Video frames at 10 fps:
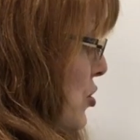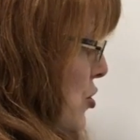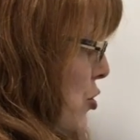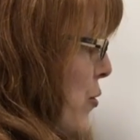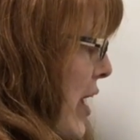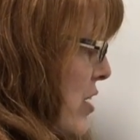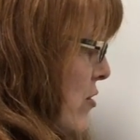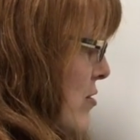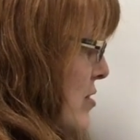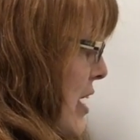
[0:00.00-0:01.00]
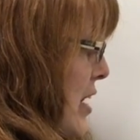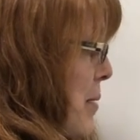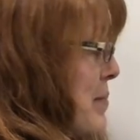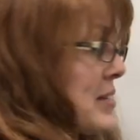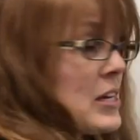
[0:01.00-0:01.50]
two angles and
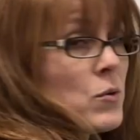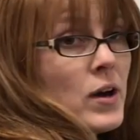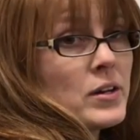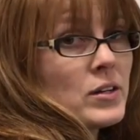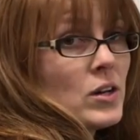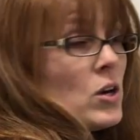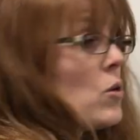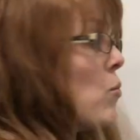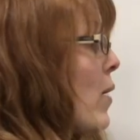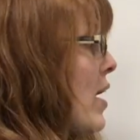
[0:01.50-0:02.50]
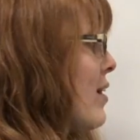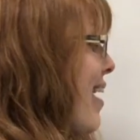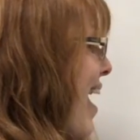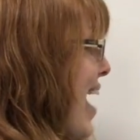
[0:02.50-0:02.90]
I'm missing one. Well,